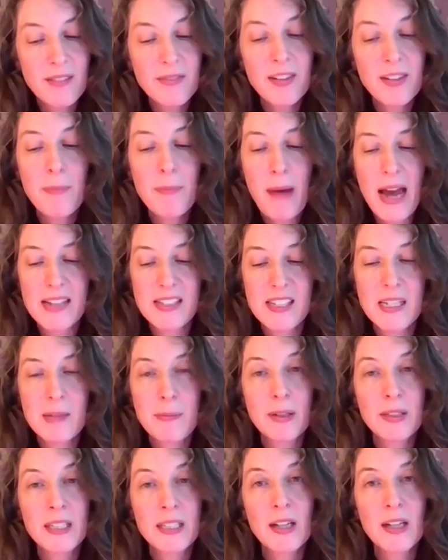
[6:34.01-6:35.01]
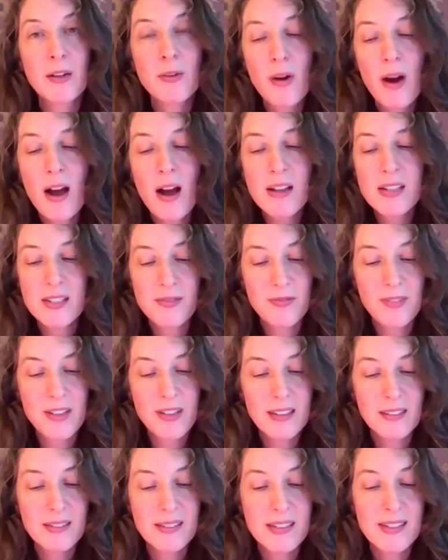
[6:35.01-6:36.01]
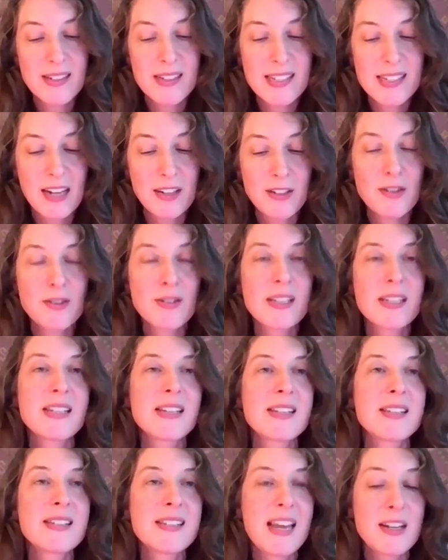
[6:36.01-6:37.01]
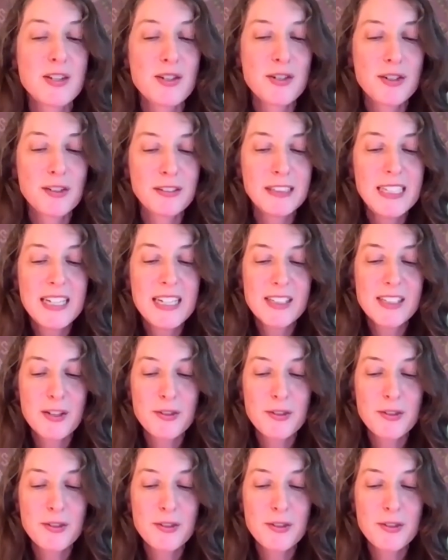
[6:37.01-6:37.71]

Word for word: of capacity building across fields and sectors is essential